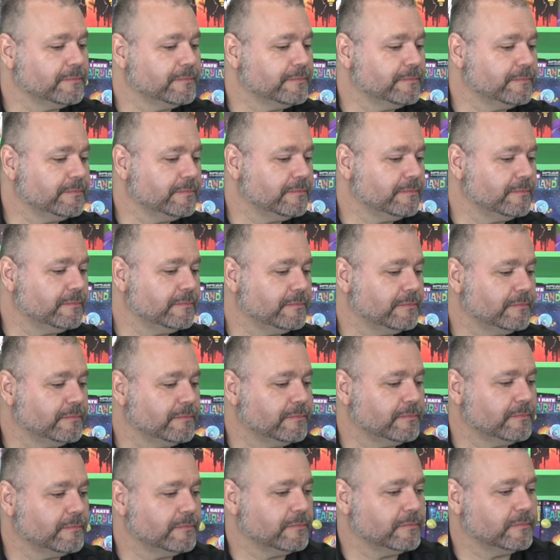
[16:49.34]

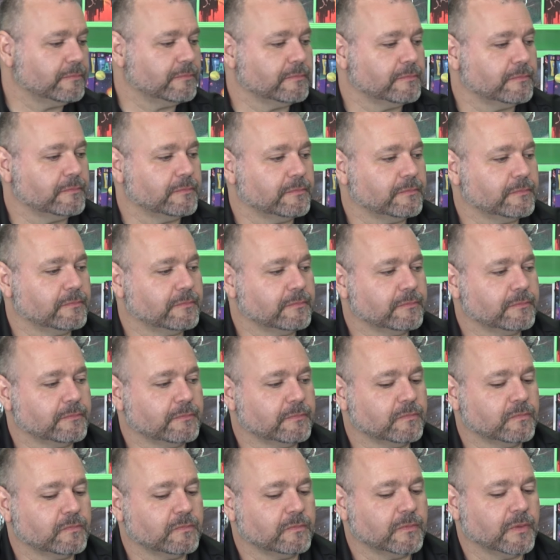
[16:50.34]

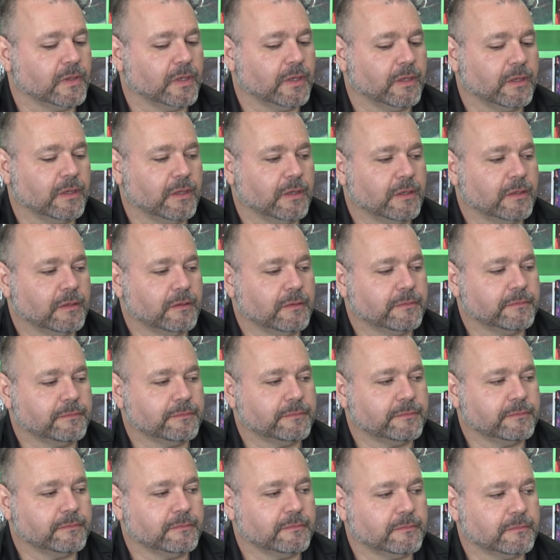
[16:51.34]

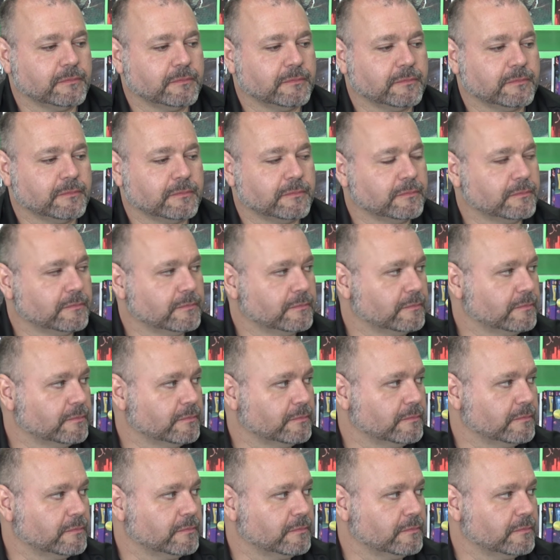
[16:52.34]
(silent)